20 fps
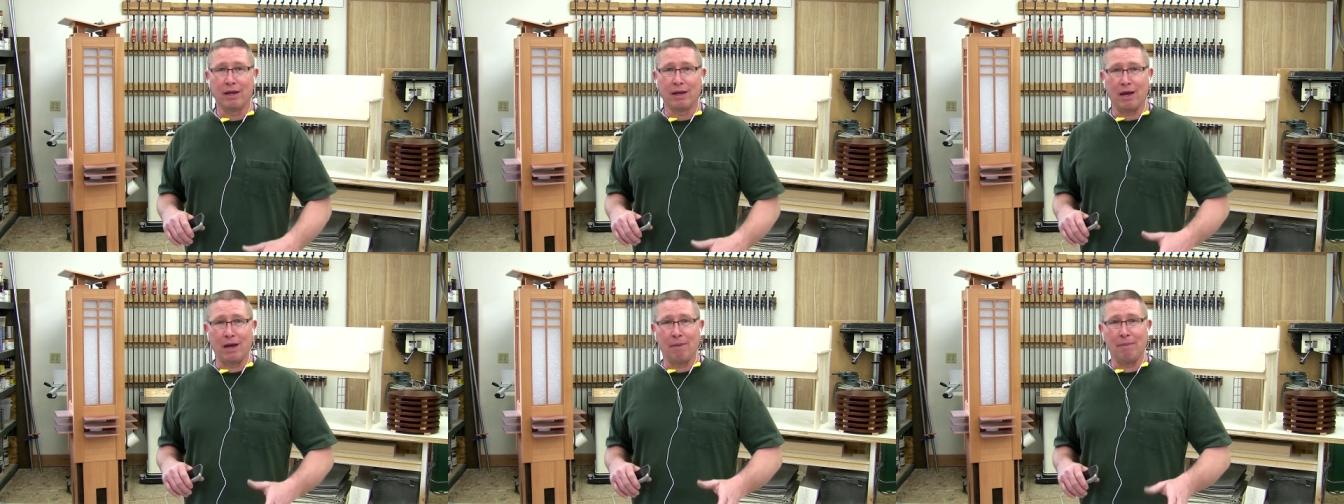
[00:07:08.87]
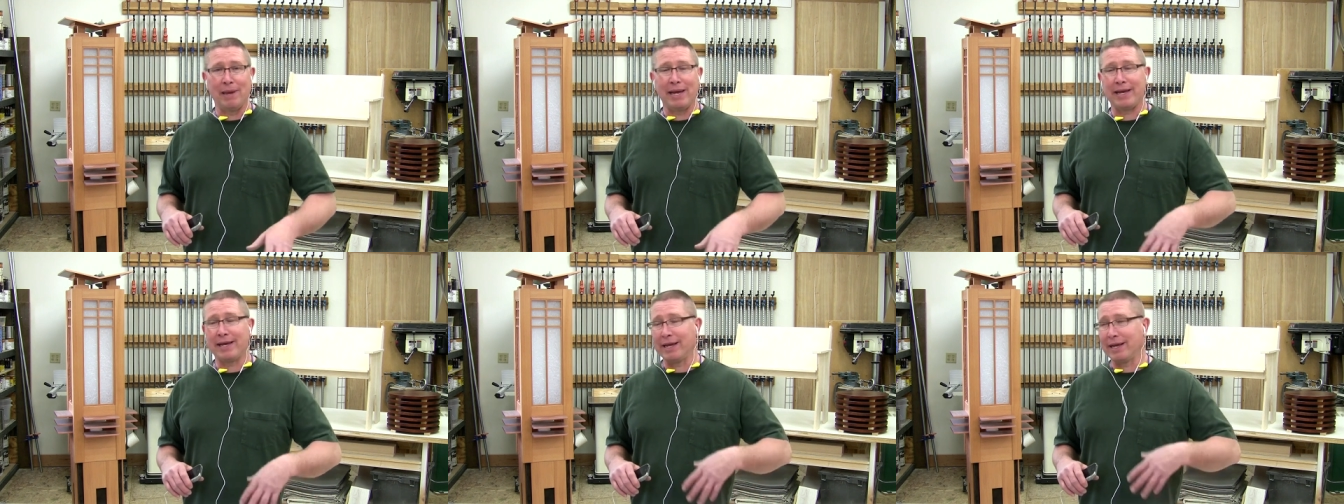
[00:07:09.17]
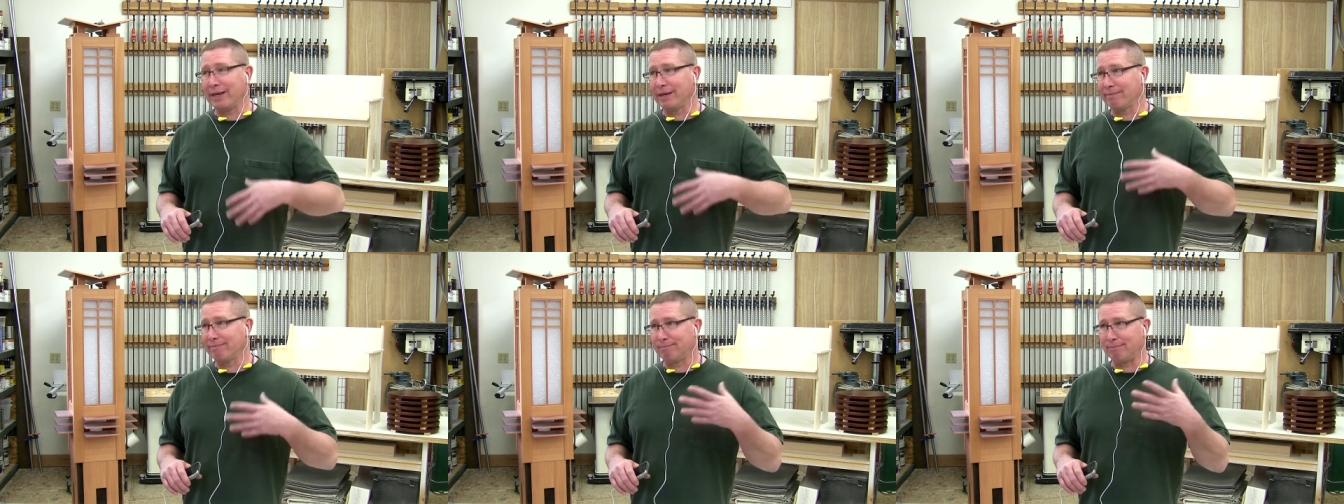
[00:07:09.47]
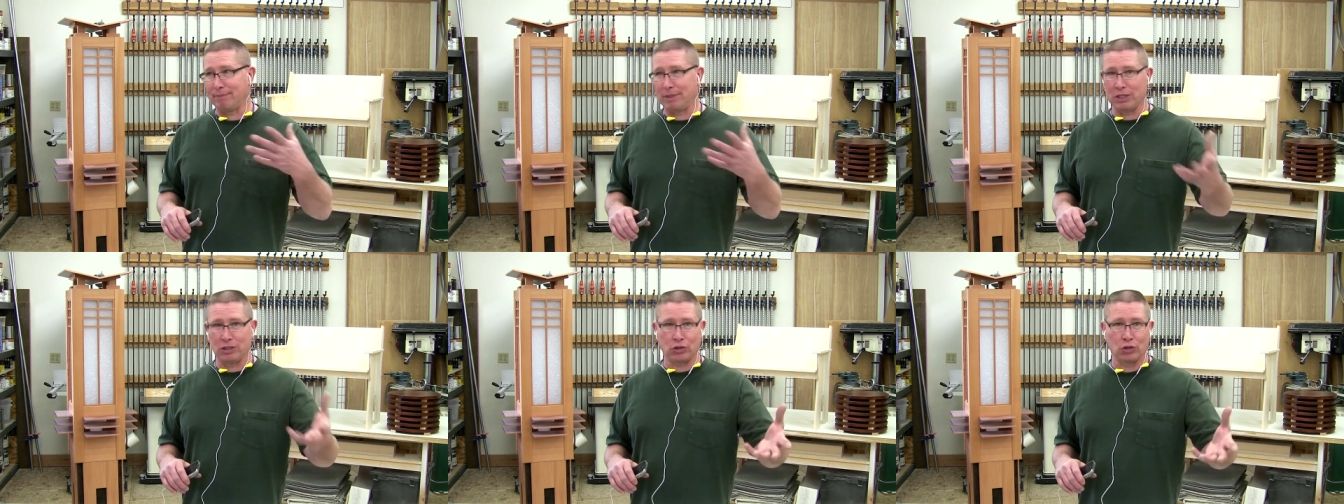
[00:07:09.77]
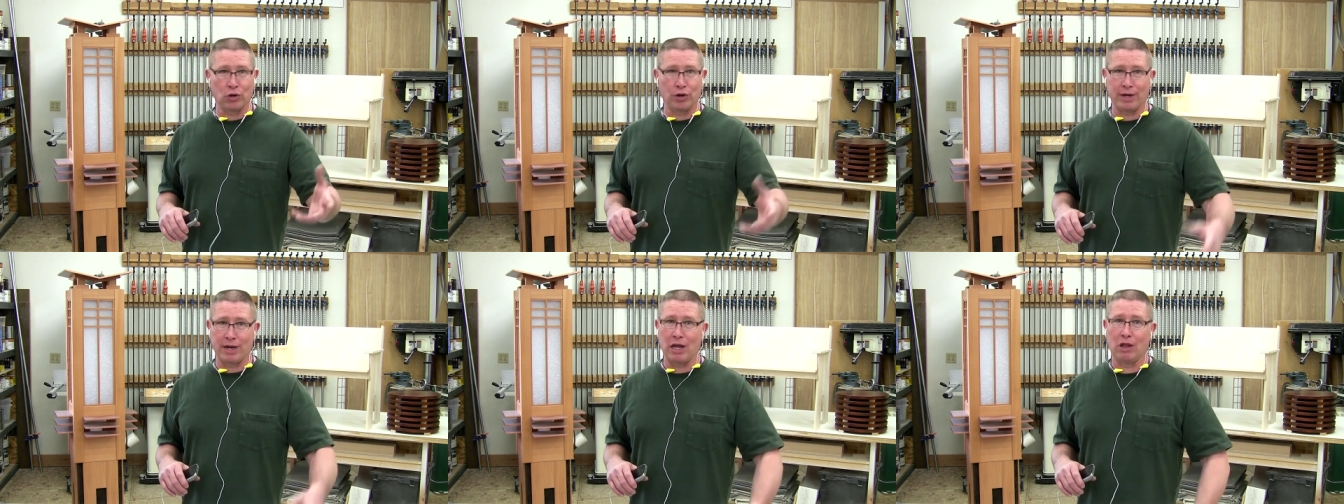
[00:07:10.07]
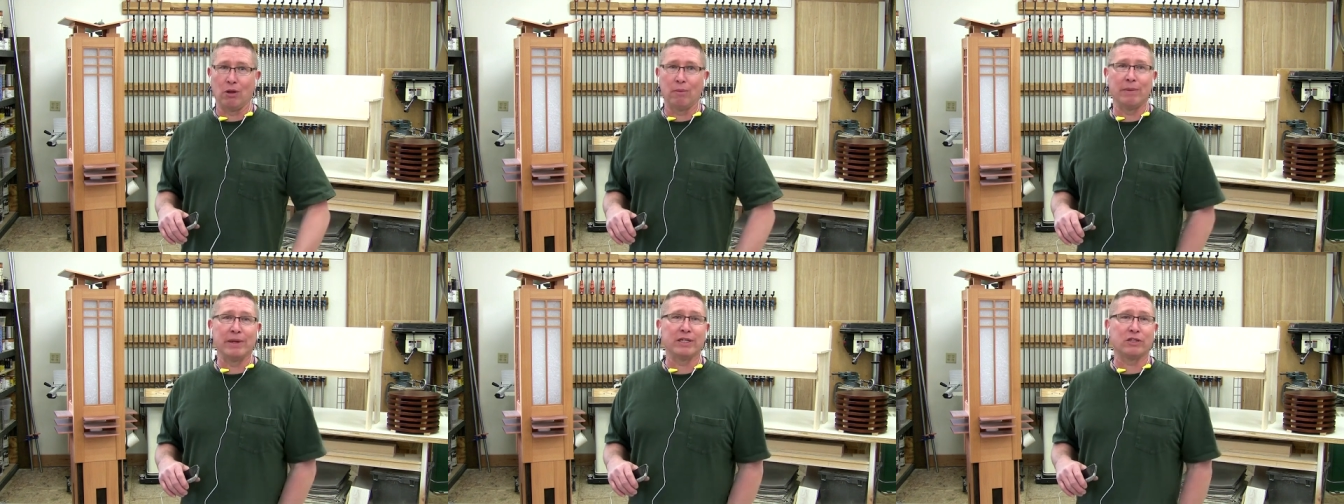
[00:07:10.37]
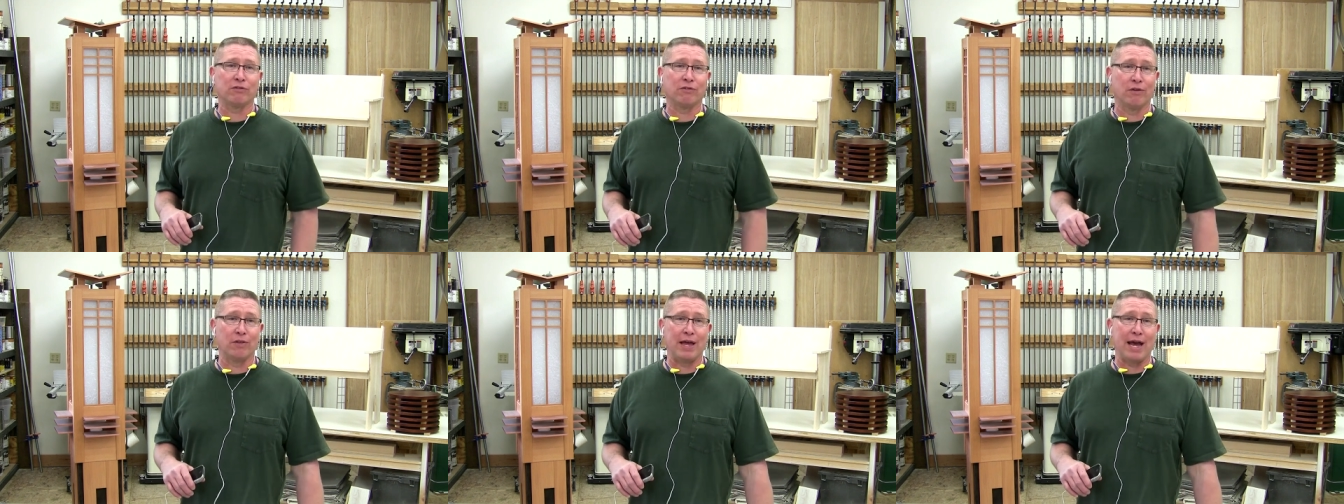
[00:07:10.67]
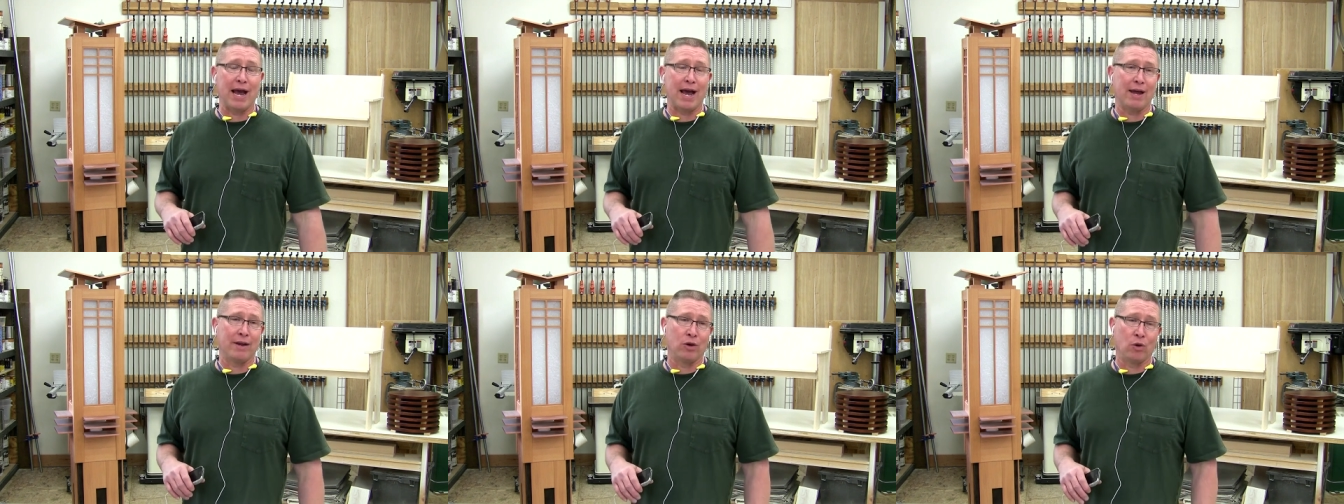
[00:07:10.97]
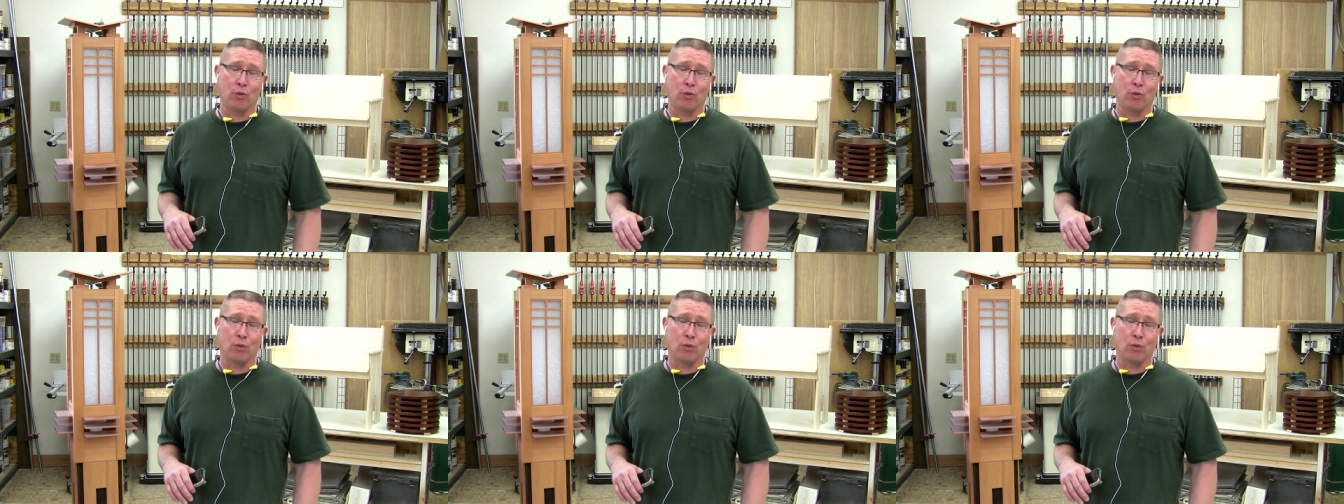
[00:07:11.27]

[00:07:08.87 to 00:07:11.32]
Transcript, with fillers: I'm making certain elements for that.